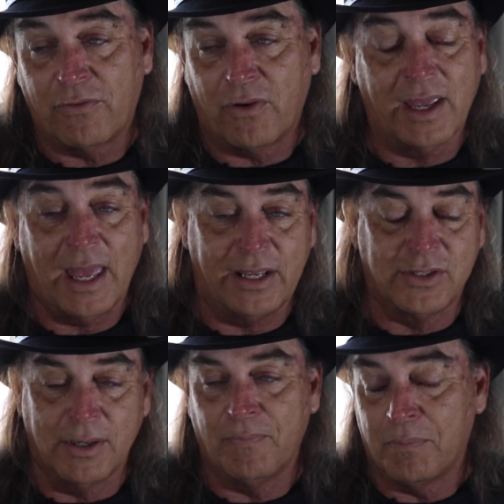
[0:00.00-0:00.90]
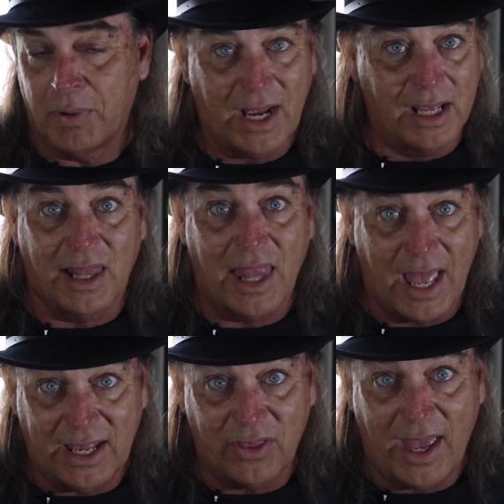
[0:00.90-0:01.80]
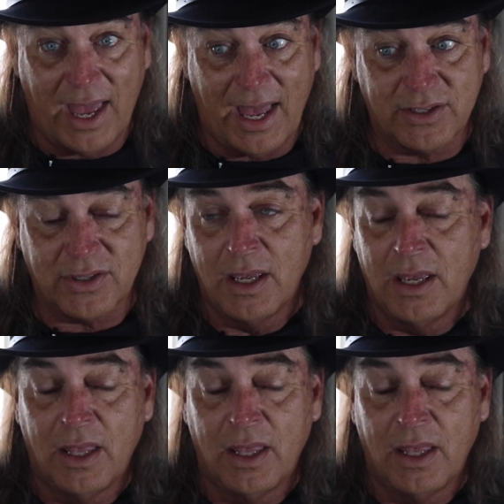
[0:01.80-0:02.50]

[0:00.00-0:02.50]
Frank hates them, but I like the hats.